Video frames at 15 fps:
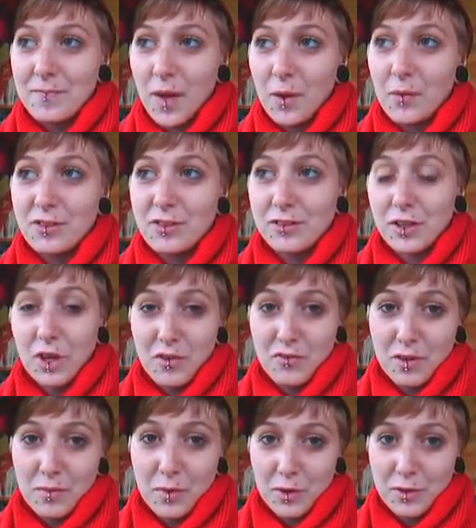I would just get
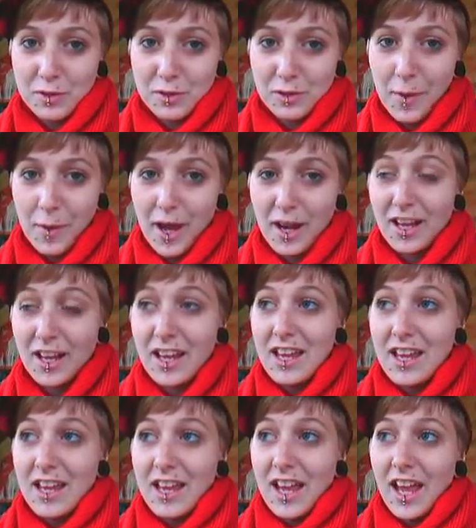over emotional about it.
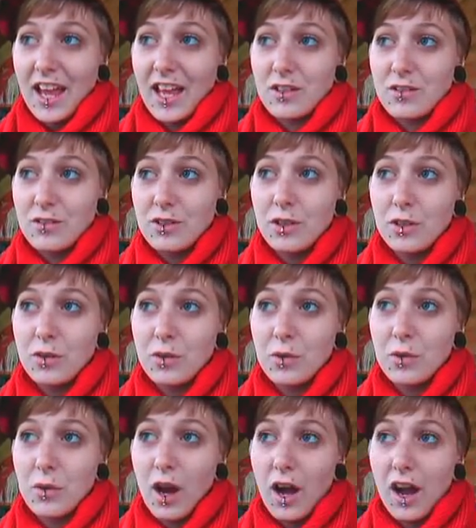And
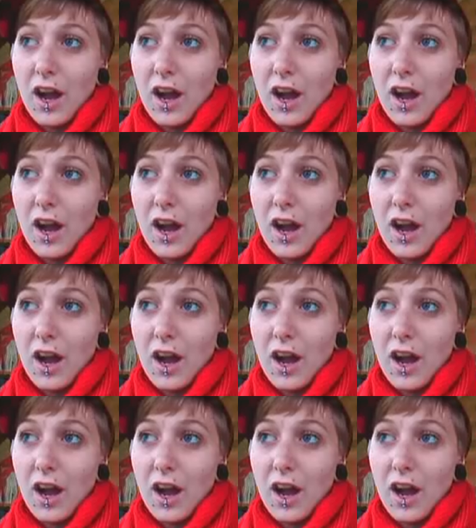two,